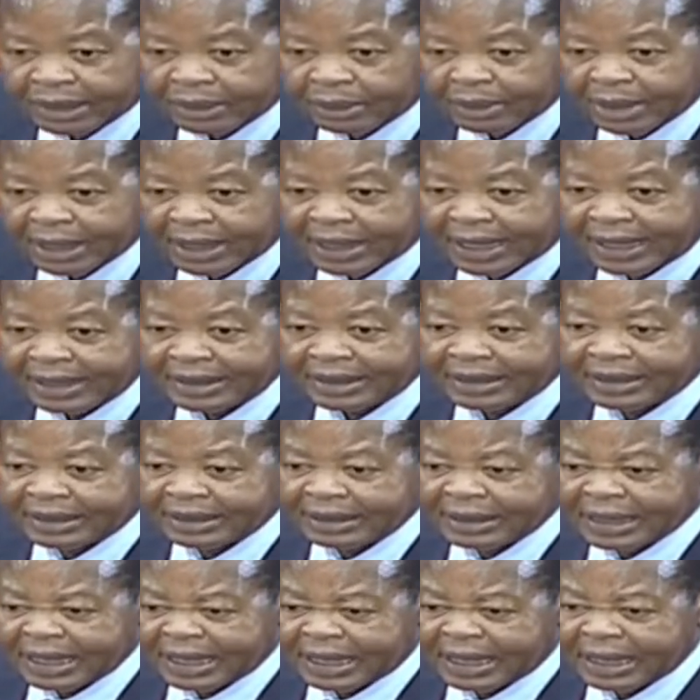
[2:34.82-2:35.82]
we can,
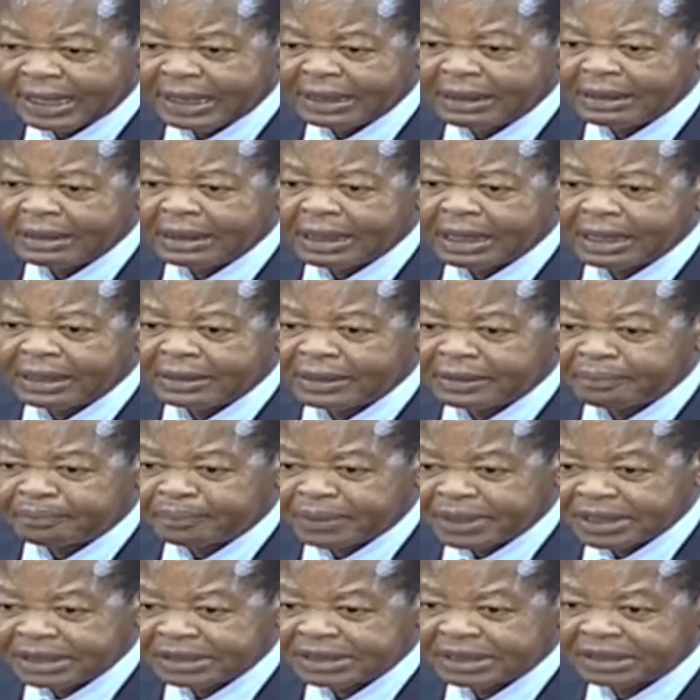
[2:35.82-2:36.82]
eh, eh, the
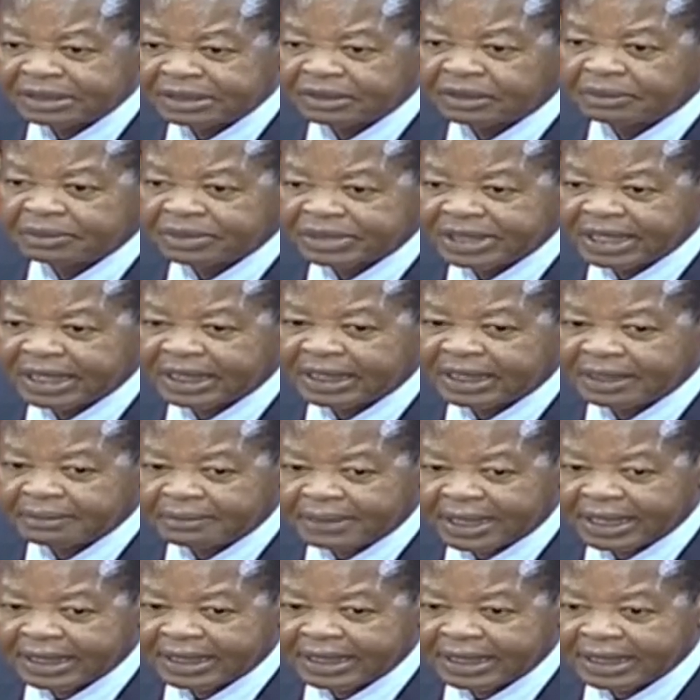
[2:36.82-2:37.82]
praises of Mzee
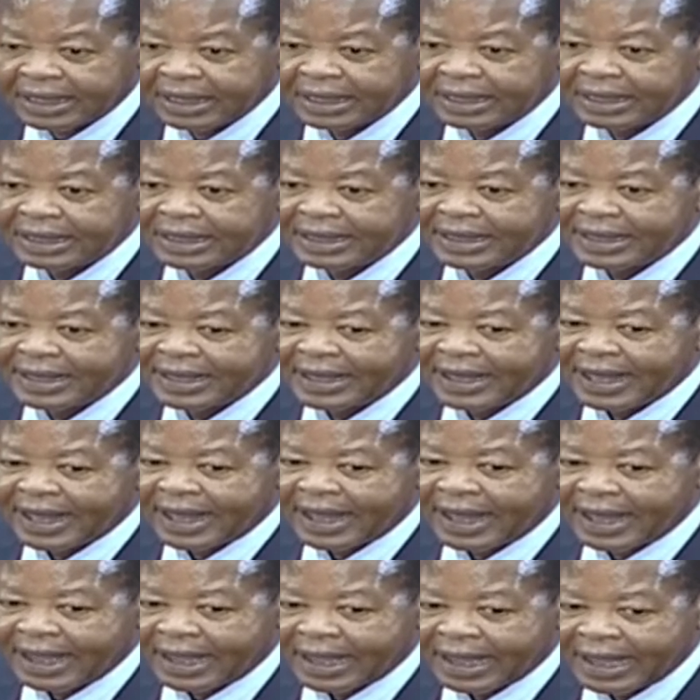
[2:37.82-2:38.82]
Kibaki
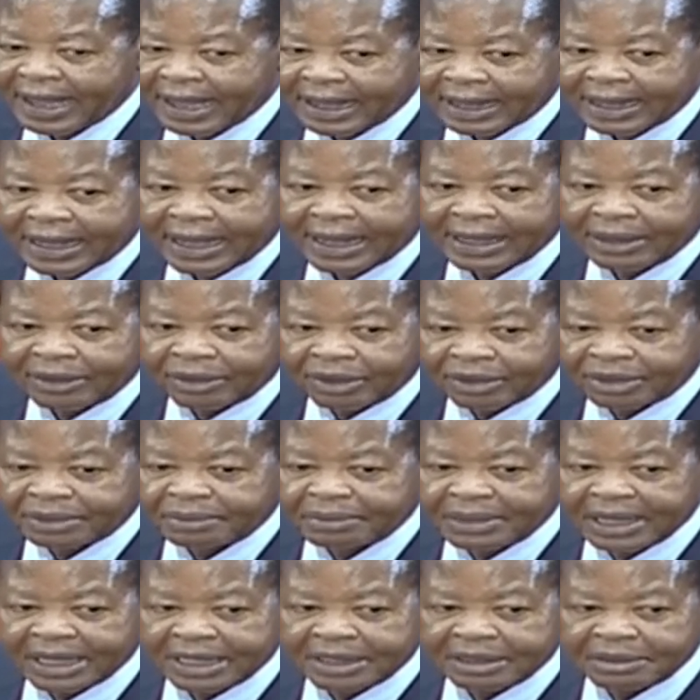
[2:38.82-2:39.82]
uh,
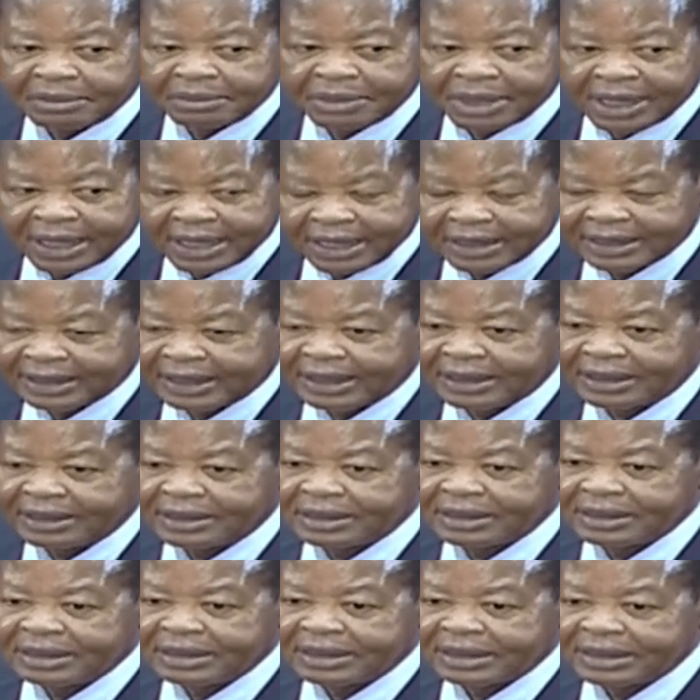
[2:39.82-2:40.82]
cannot be
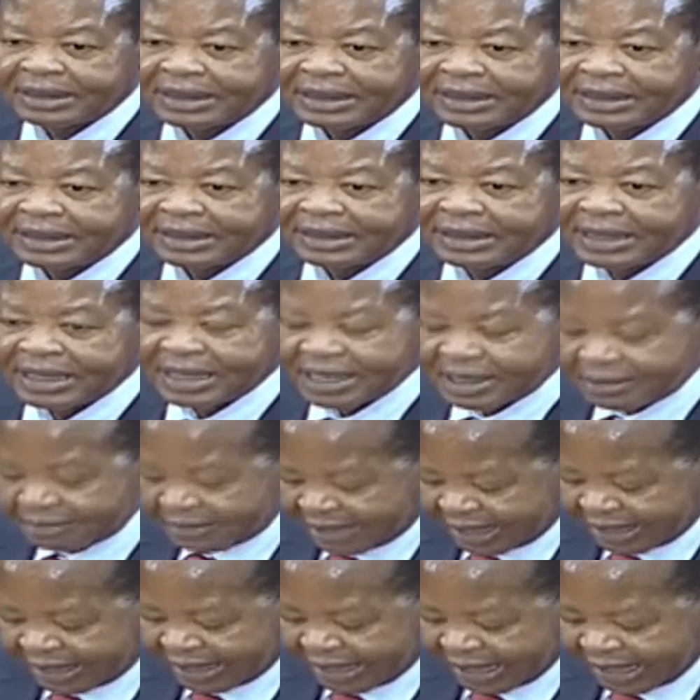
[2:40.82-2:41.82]
enumerated in any
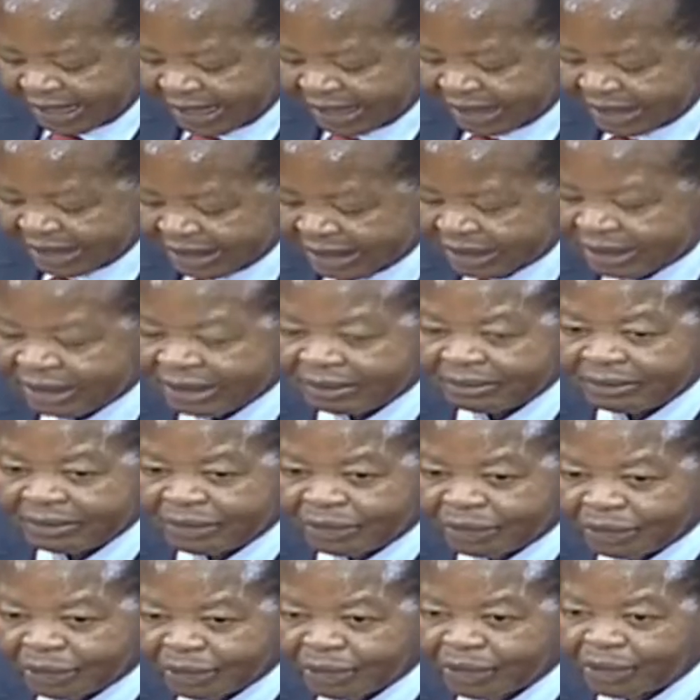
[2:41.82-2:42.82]
manner
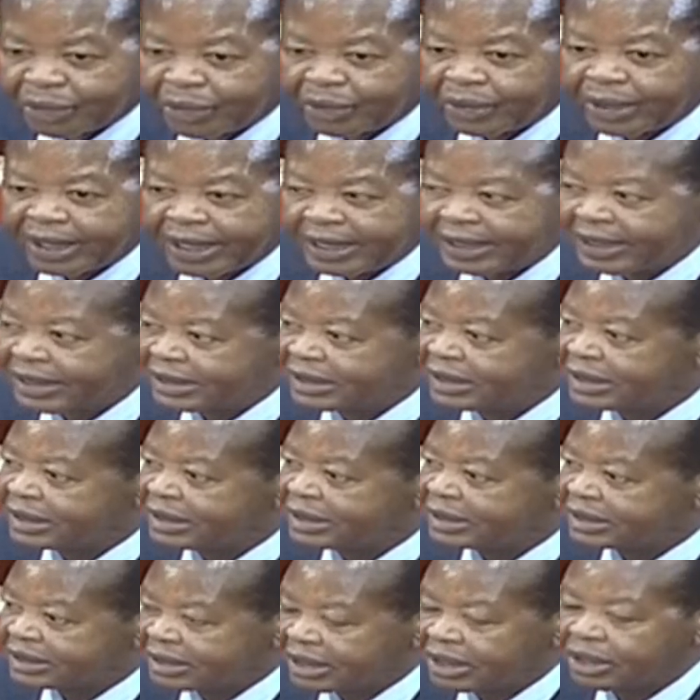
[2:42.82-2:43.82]
through any
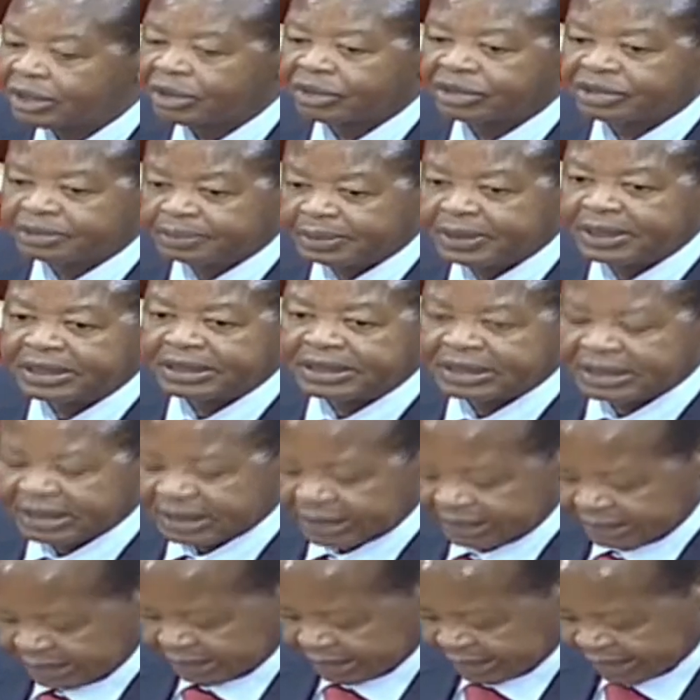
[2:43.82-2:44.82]
single speech.
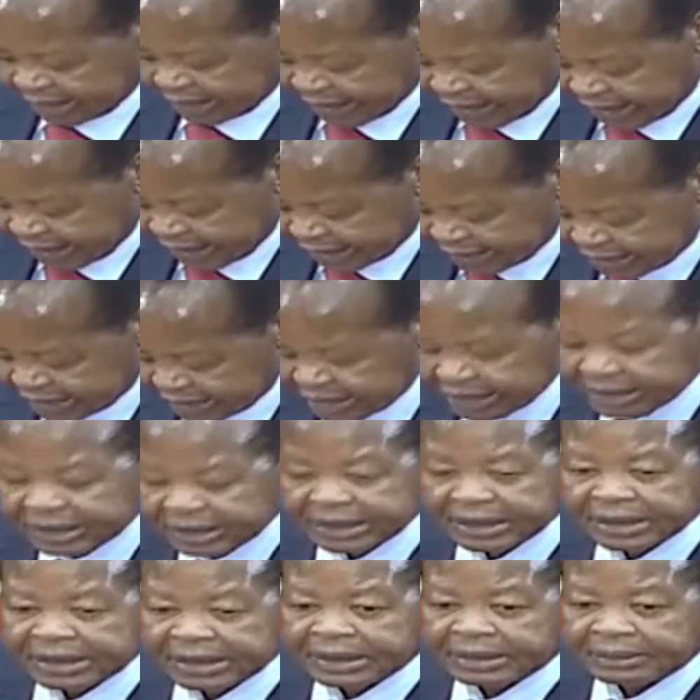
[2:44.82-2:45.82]
And,
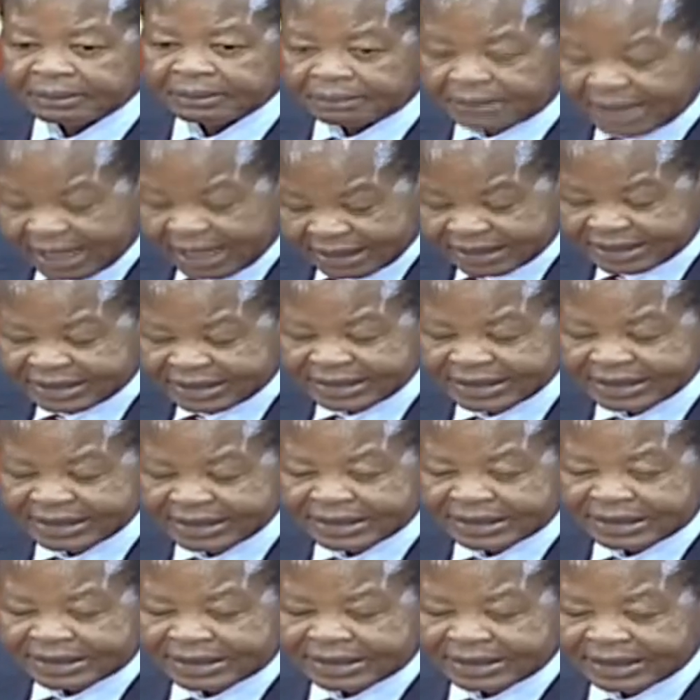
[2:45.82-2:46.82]
but
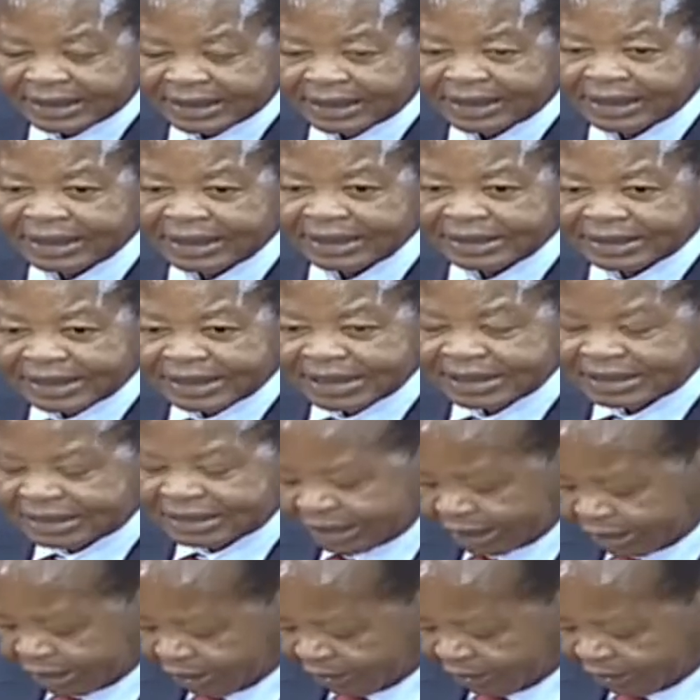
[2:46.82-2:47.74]
the greatest